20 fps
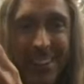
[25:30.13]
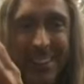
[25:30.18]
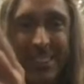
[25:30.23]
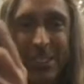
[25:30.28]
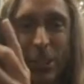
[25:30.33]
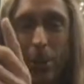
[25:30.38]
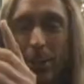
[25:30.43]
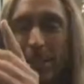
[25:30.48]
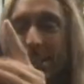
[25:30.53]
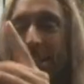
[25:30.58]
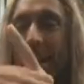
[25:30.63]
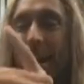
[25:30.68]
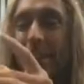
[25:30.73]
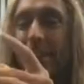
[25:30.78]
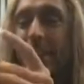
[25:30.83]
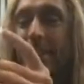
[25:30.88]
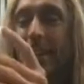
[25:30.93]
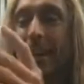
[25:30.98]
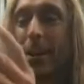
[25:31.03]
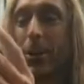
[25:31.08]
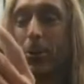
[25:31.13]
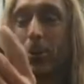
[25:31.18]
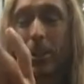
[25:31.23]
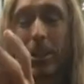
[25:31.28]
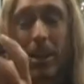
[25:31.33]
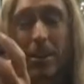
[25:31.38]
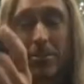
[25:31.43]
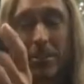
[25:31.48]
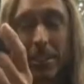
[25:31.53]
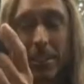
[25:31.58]
So it's not that they don't
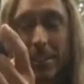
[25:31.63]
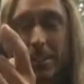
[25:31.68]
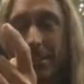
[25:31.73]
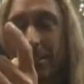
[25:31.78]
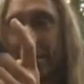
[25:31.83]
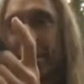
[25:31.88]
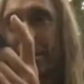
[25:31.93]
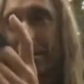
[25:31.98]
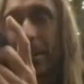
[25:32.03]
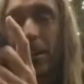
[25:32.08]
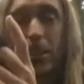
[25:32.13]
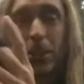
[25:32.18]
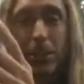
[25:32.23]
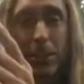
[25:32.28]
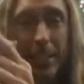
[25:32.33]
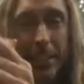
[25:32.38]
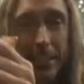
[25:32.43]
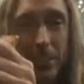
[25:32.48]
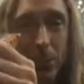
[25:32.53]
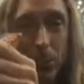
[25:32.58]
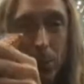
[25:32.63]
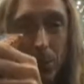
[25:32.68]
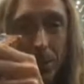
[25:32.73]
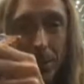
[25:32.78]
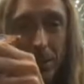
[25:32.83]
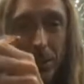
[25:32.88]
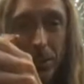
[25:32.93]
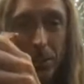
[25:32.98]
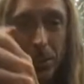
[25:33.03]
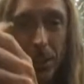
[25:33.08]
love it. The younger kids really do